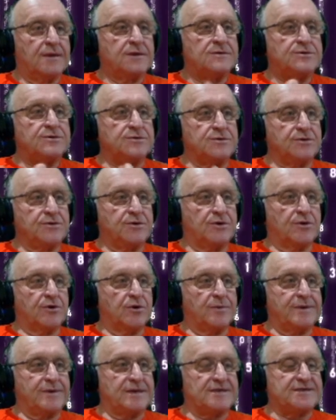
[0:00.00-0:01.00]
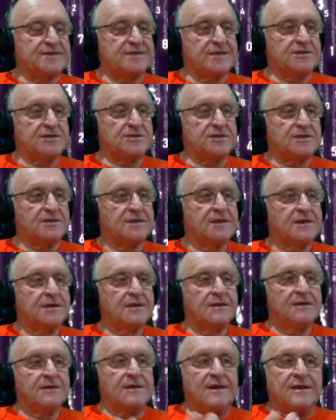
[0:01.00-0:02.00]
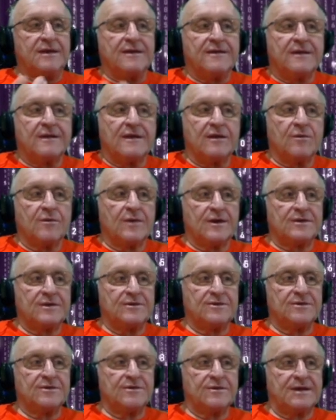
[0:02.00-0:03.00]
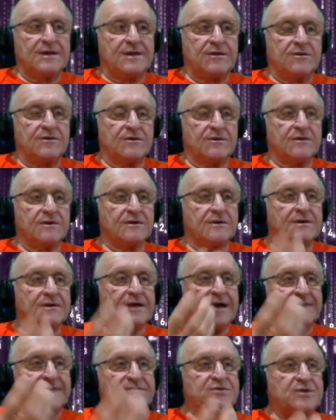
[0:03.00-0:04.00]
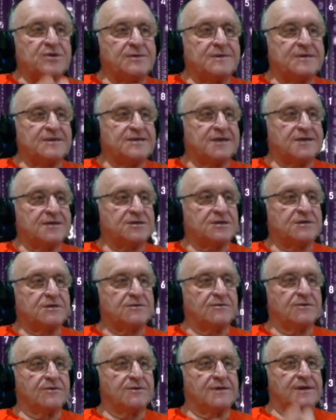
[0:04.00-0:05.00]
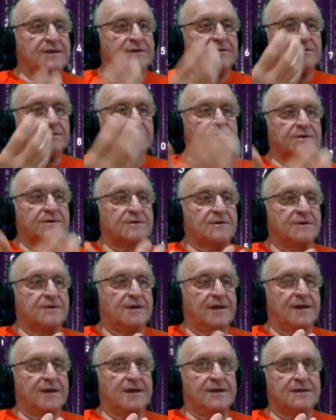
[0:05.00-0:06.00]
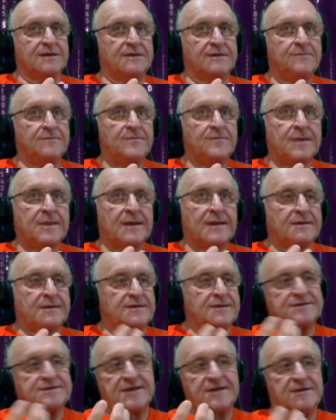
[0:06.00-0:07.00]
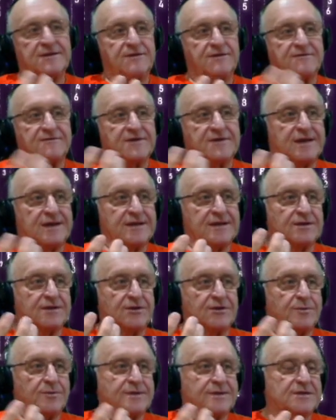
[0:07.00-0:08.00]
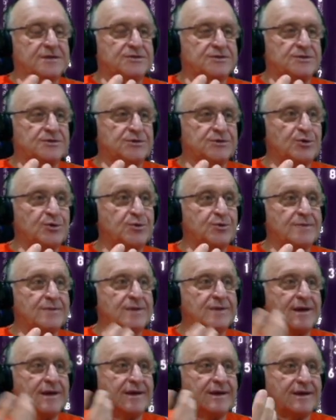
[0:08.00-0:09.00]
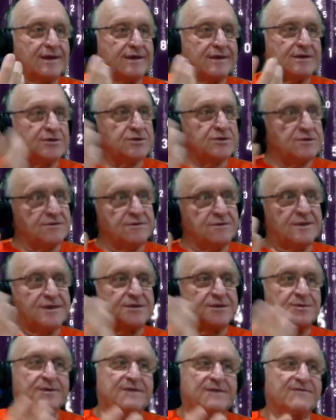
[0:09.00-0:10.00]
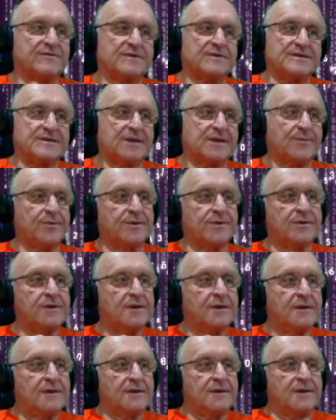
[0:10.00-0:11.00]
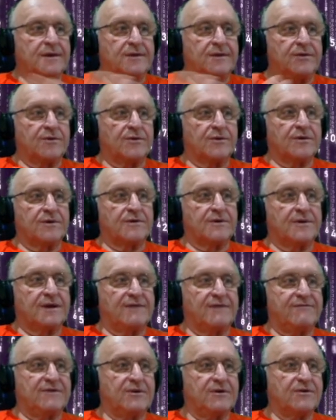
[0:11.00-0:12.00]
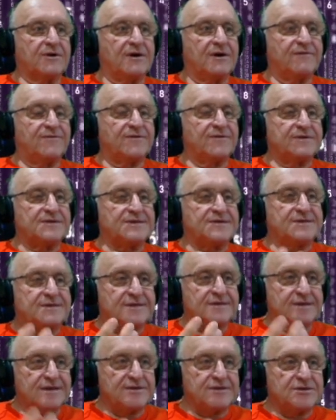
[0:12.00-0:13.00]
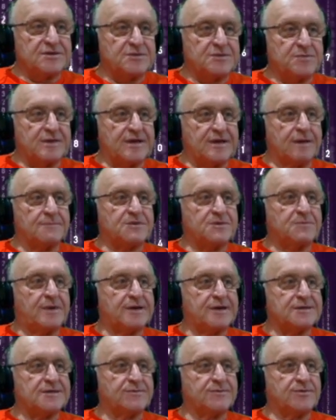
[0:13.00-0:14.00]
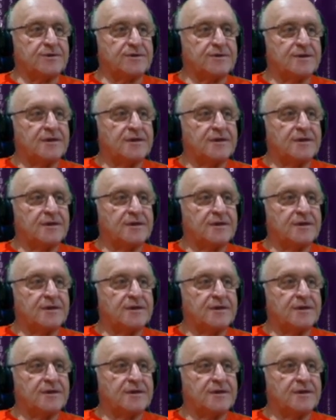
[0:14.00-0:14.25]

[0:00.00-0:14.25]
to your OBS session anything that you want to do in your live streaming session or in your, uh, let's say that you've connected OBS to Zoom, uh, like I showed you last week, for example, in your uh, video conference, it just becomes possible.